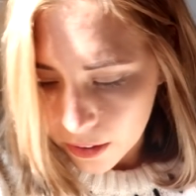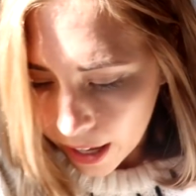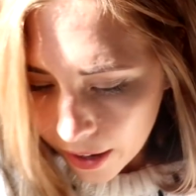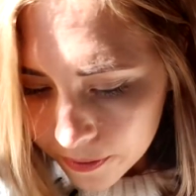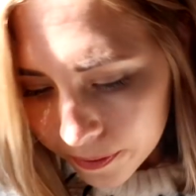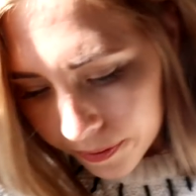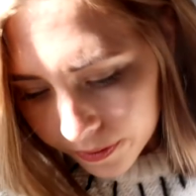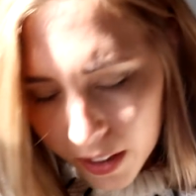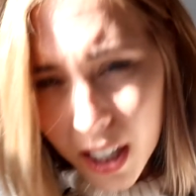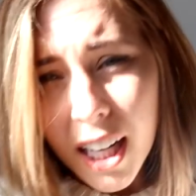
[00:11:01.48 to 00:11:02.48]
Oh, yeah.
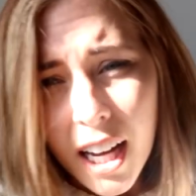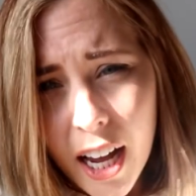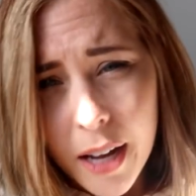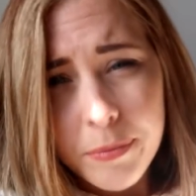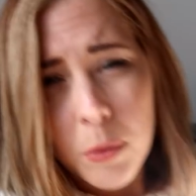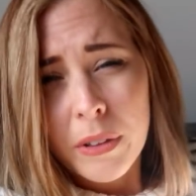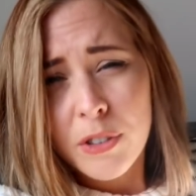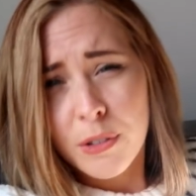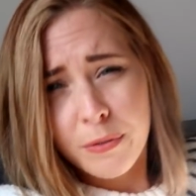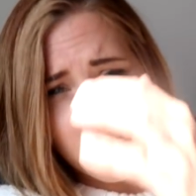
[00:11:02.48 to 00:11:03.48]

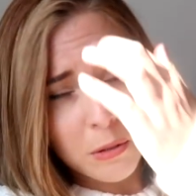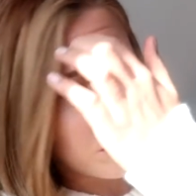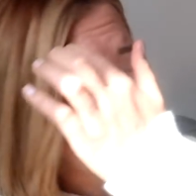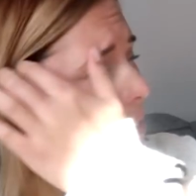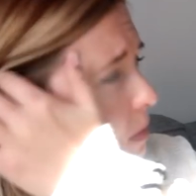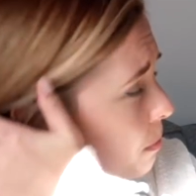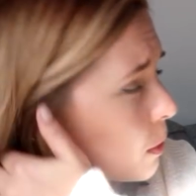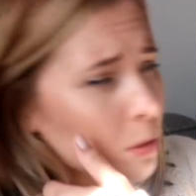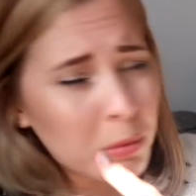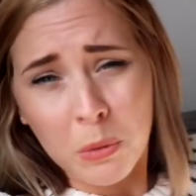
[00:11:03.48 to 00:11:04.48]
We've just filmed
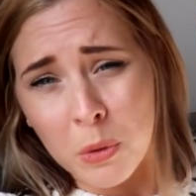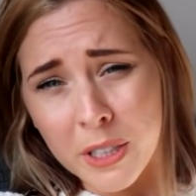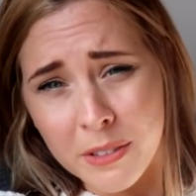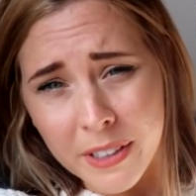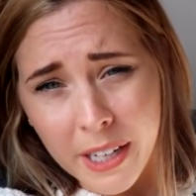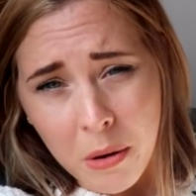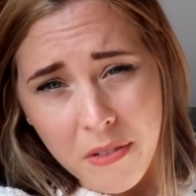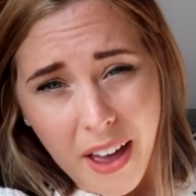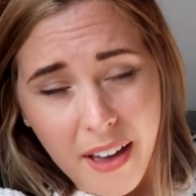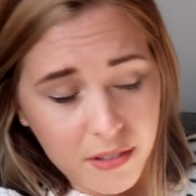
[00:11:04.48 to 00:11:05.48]
possibly the worst video
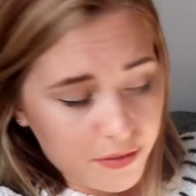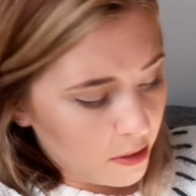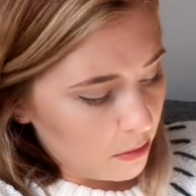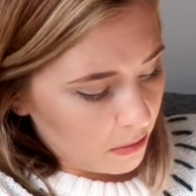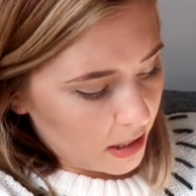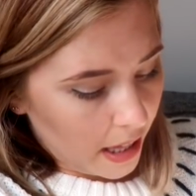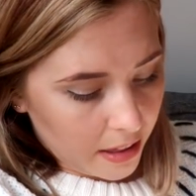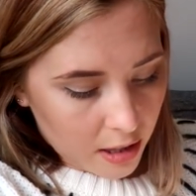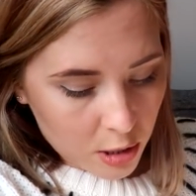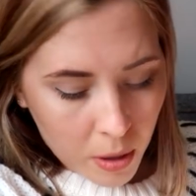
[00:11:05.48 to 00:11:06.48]
we've ever filmed
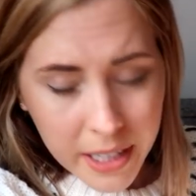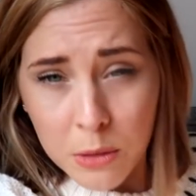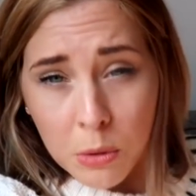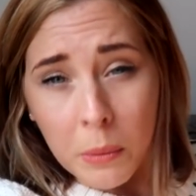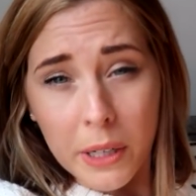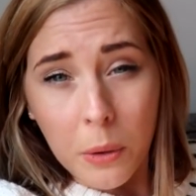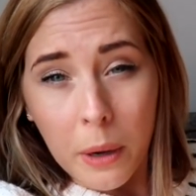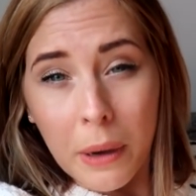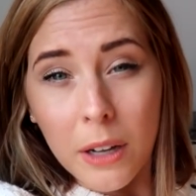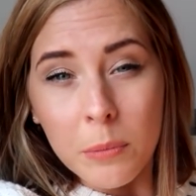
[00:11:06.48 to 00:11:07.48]
together. The Twinings one went
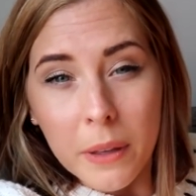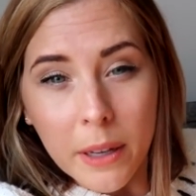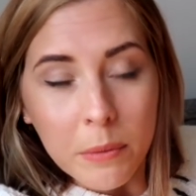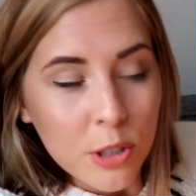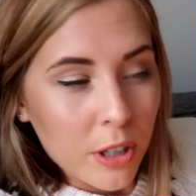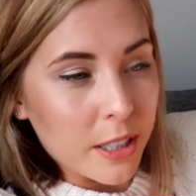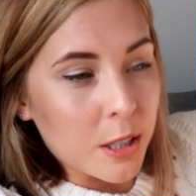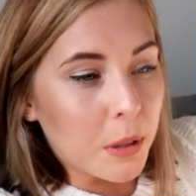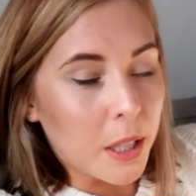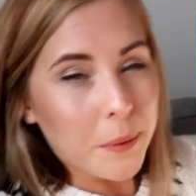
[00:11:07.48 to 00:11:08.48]
quite well, but then we tried to
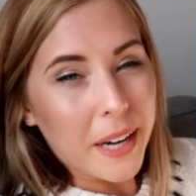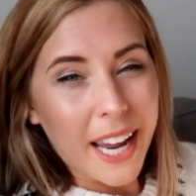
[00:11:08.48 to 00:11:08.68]
do a Q&A